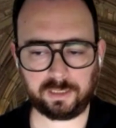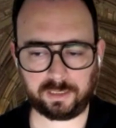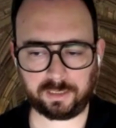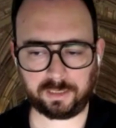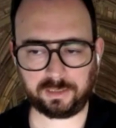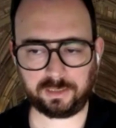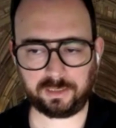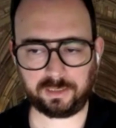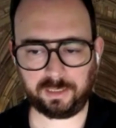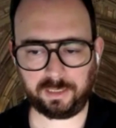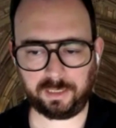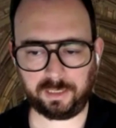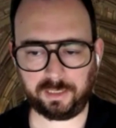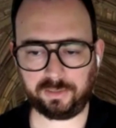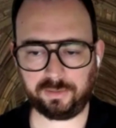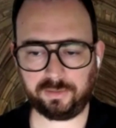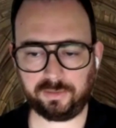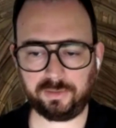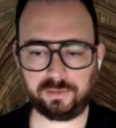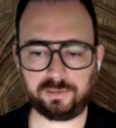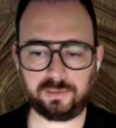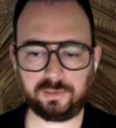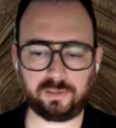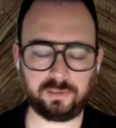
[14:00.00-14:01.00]
ethnicity either.
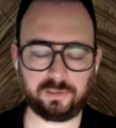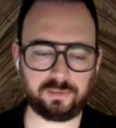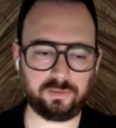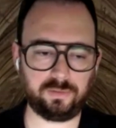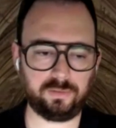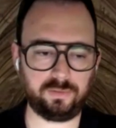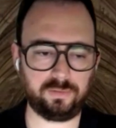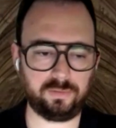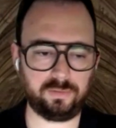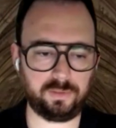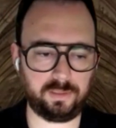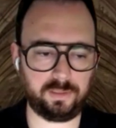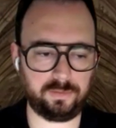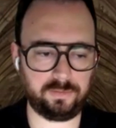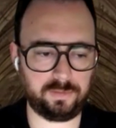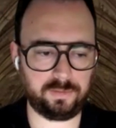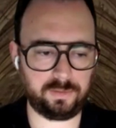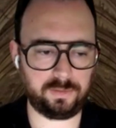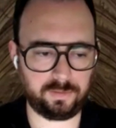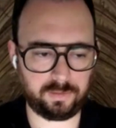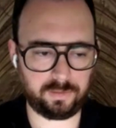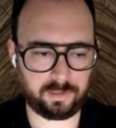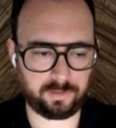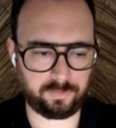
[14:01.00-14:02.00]
It's also
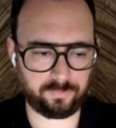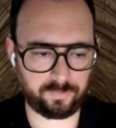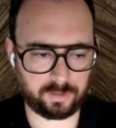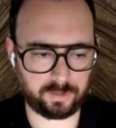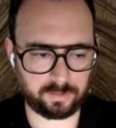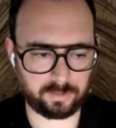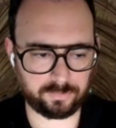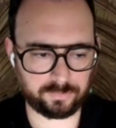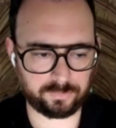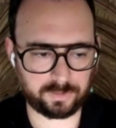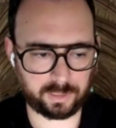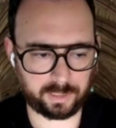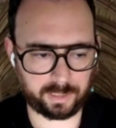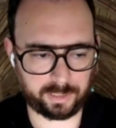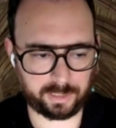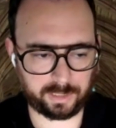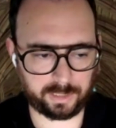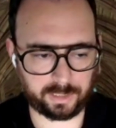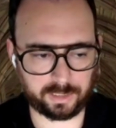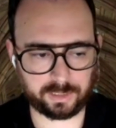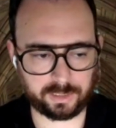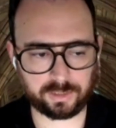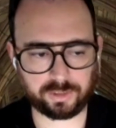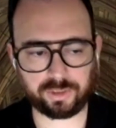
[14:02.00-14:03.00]
involves
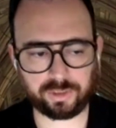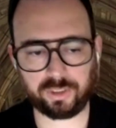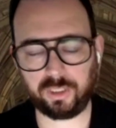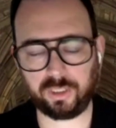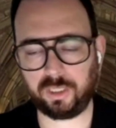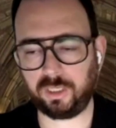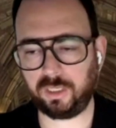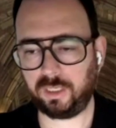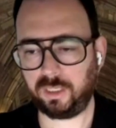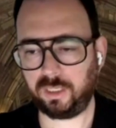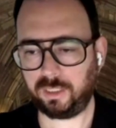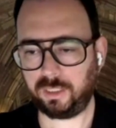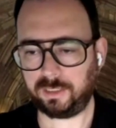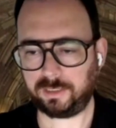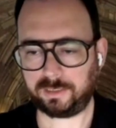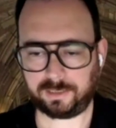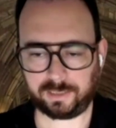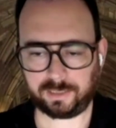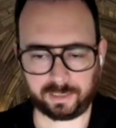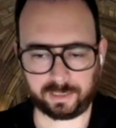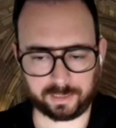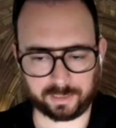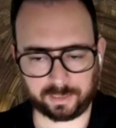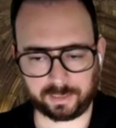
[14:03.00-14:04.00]
age,
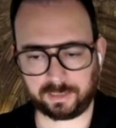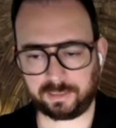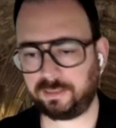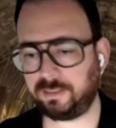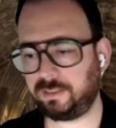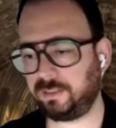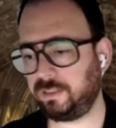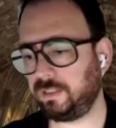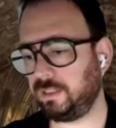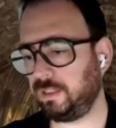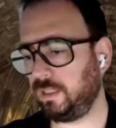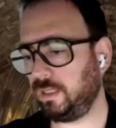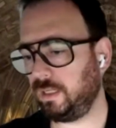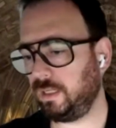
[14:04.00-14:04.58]
sex,